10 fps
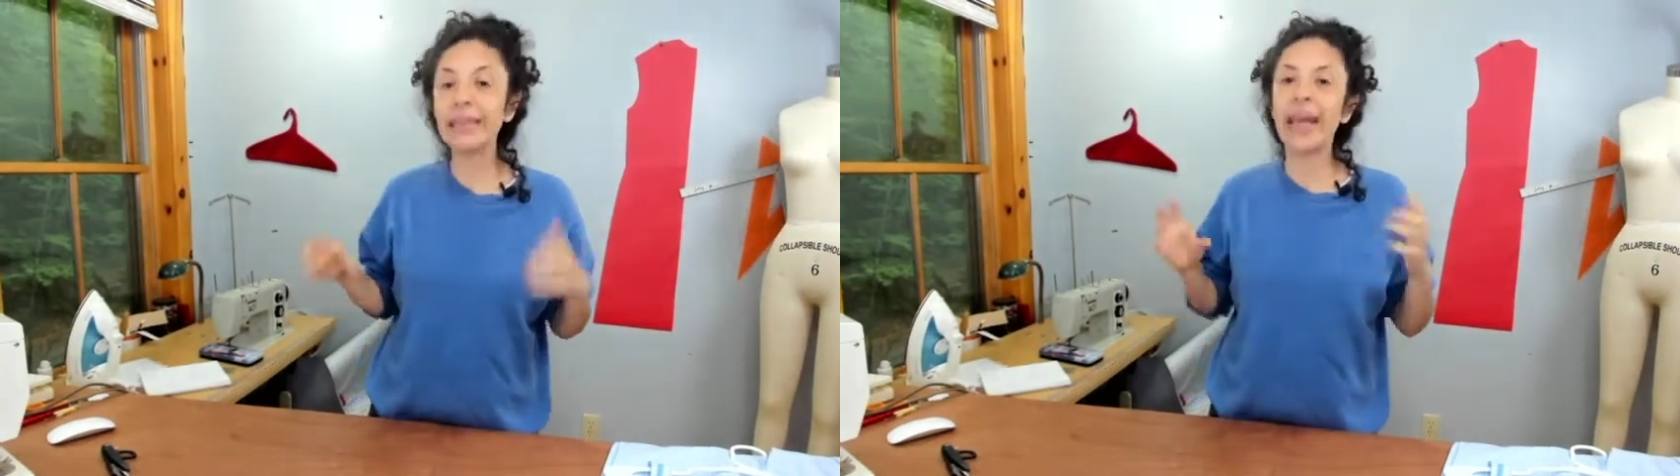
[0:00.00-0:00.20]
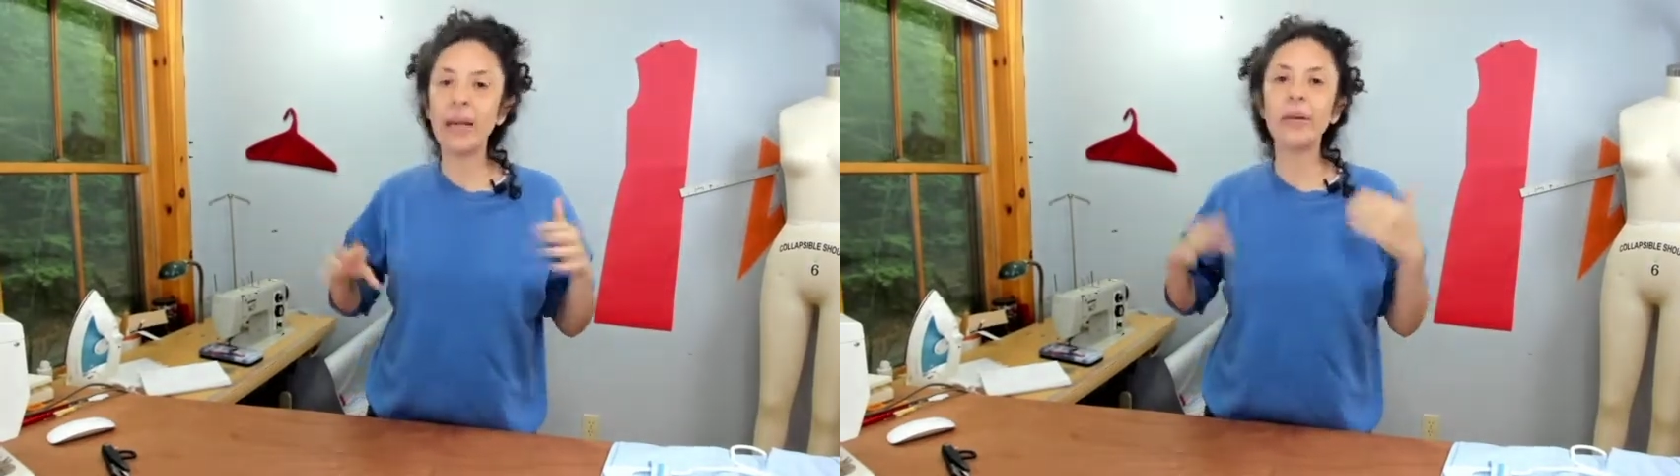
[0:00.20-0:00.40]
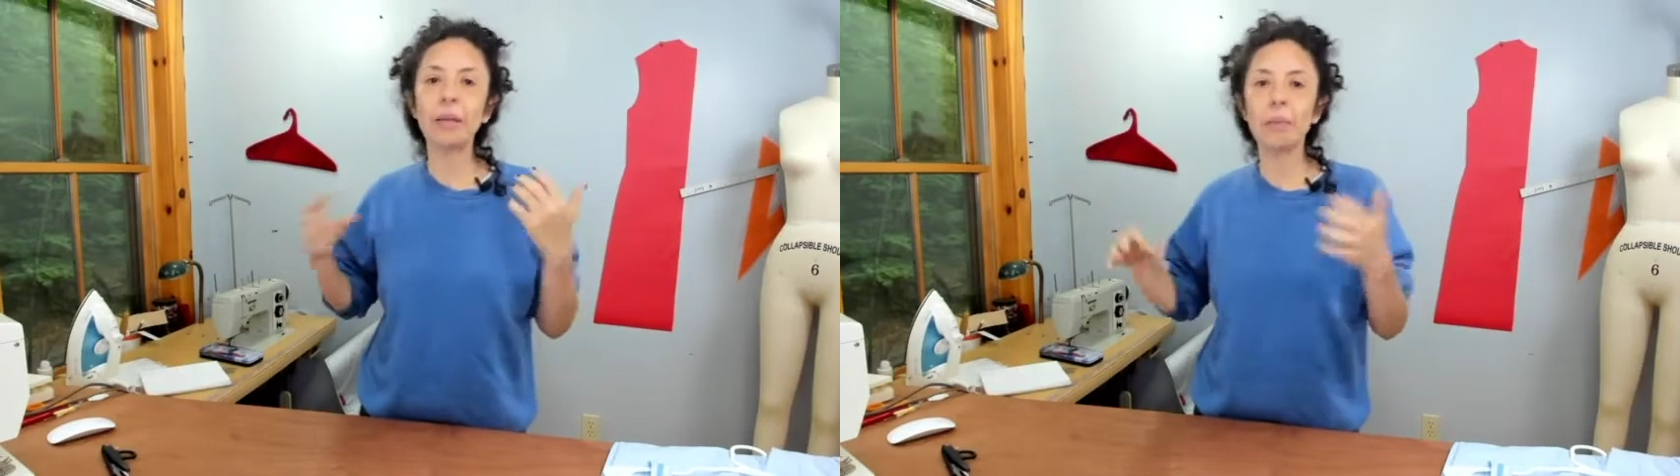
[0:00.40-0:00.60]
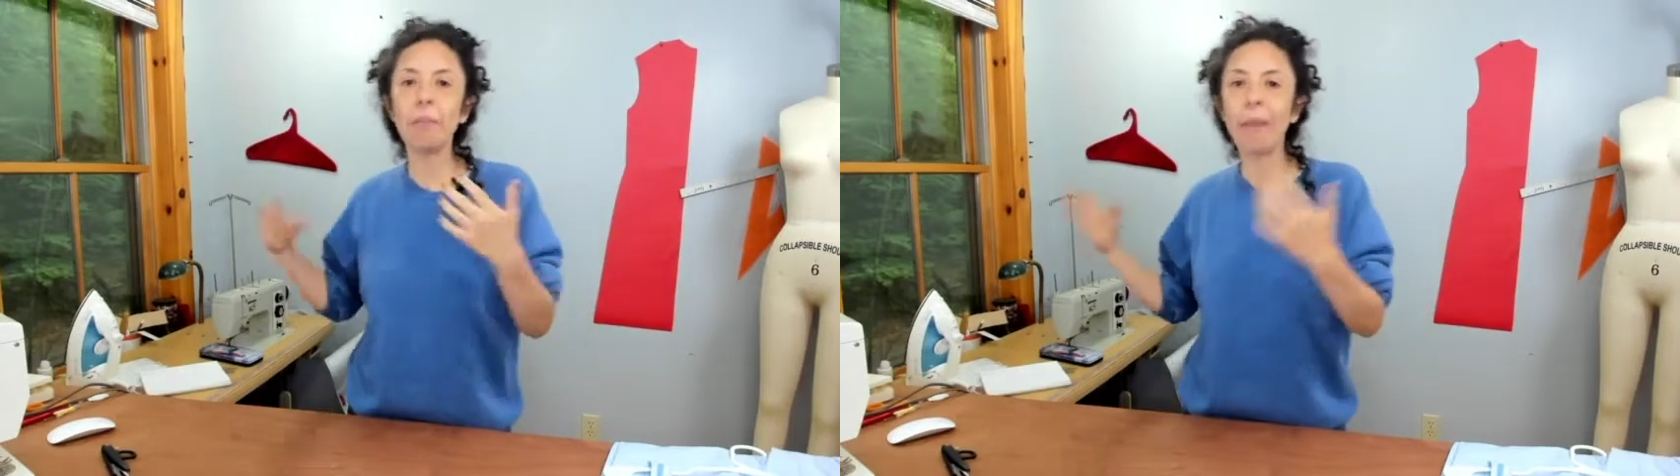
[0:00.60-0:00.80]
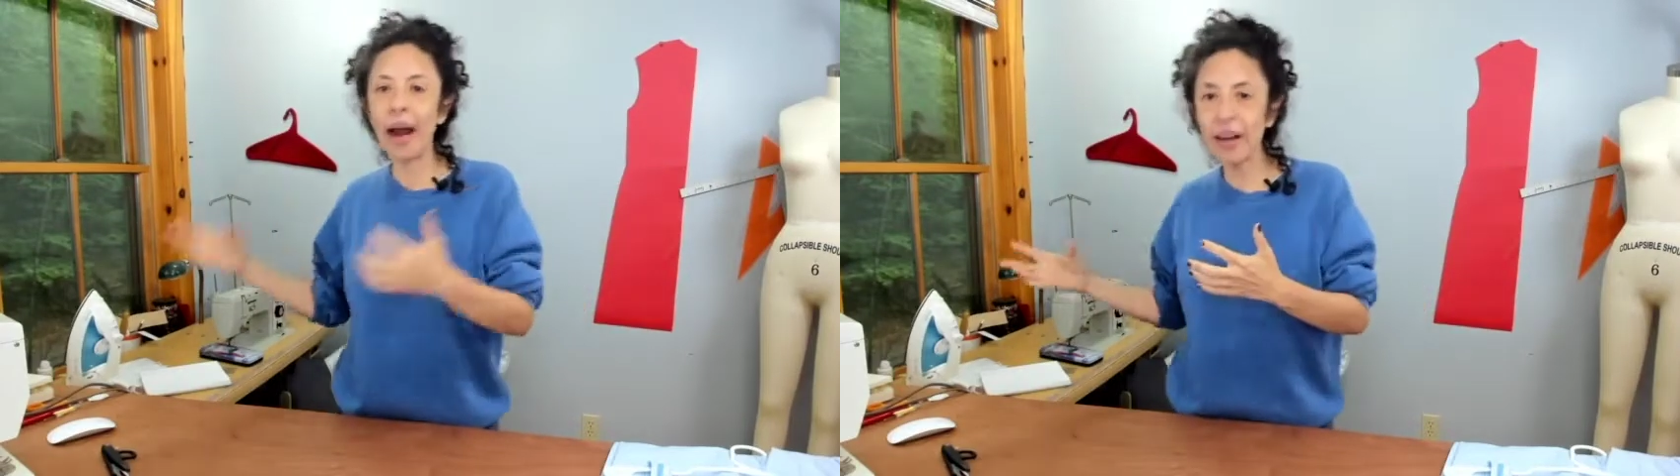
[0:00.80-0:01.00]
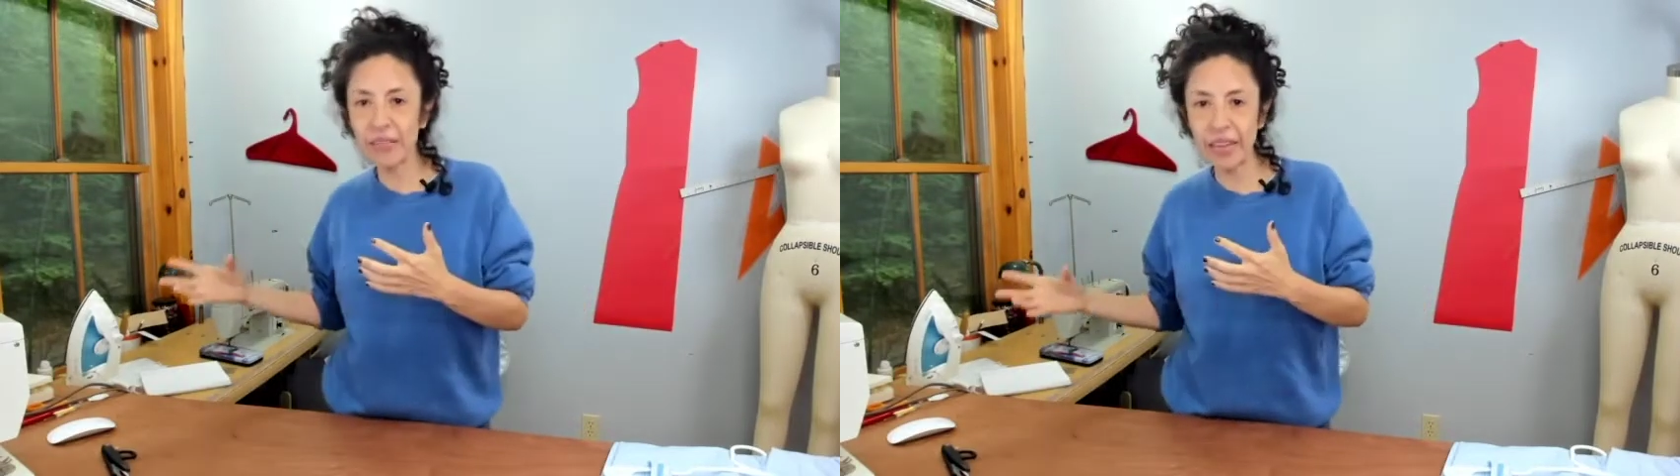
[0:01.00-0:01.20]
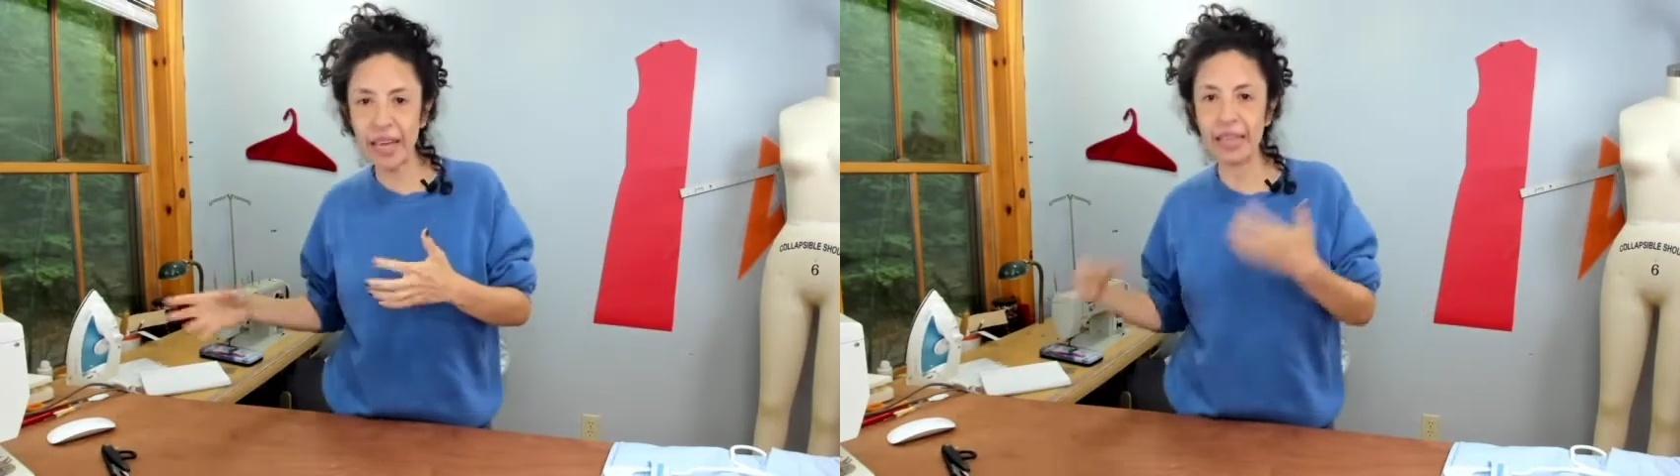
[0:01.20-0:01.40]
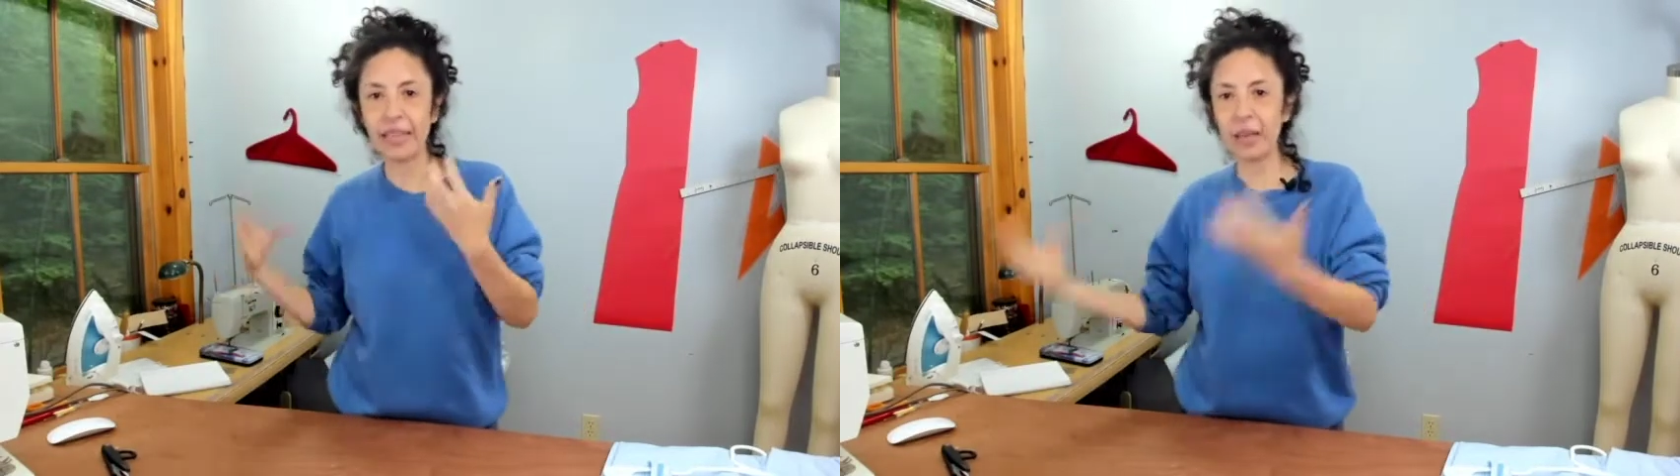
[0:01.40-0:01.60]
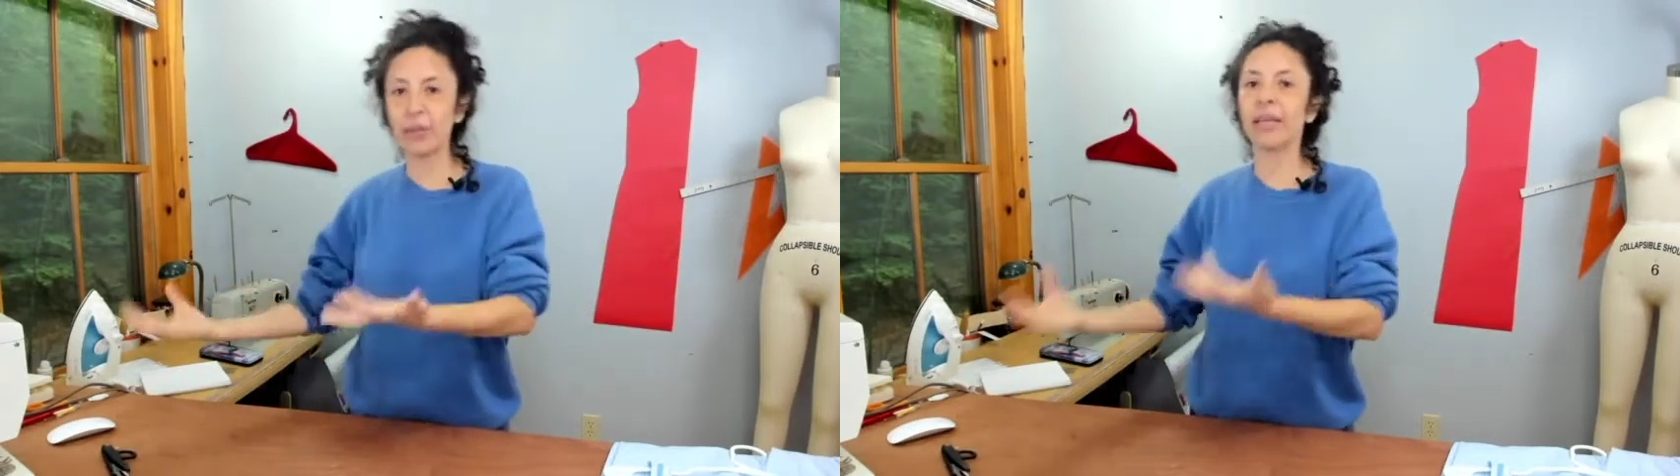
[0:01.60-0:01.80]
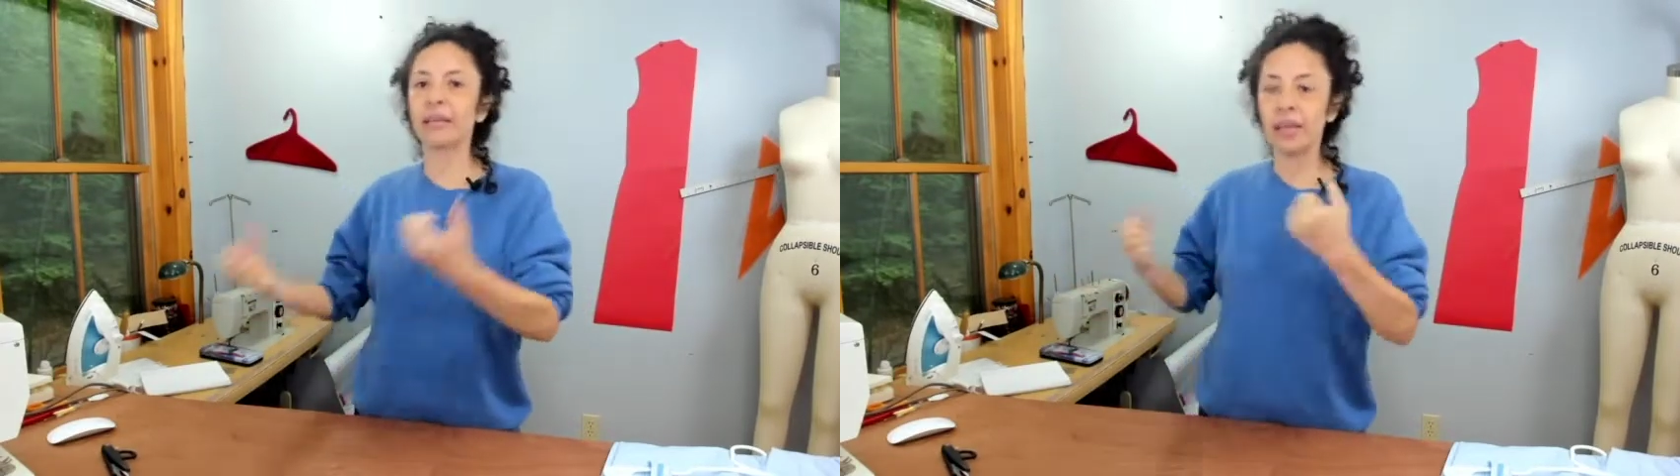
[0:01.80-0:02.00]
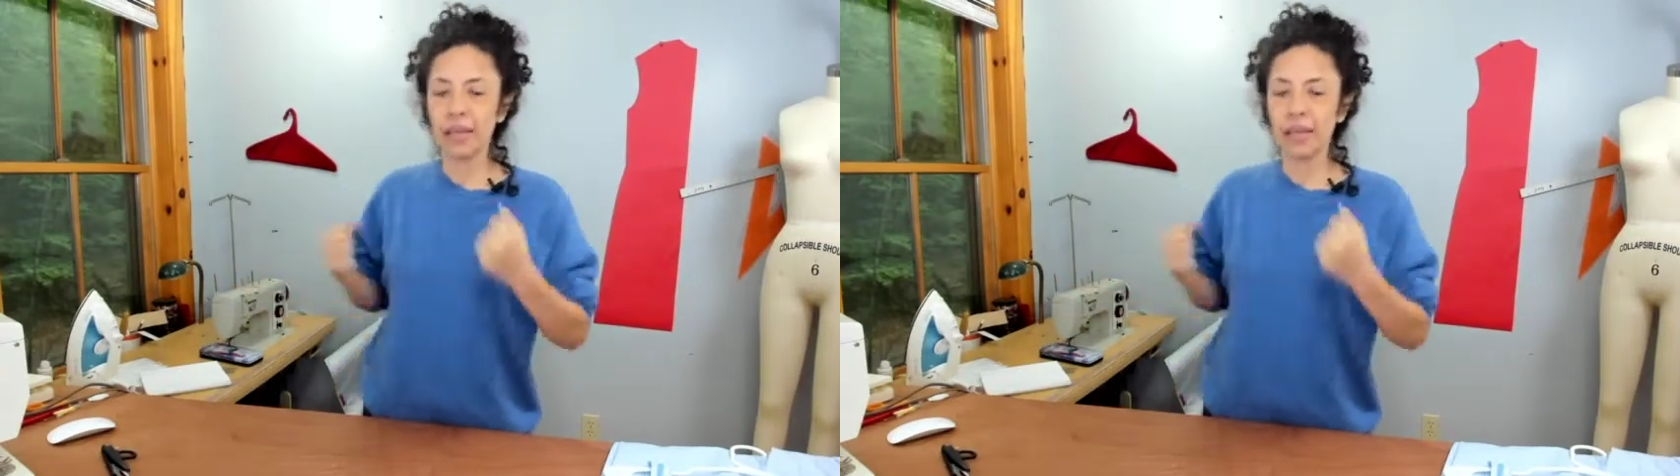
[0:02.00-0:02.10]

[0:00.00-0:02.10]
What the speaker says: They want to be part of that, and they want to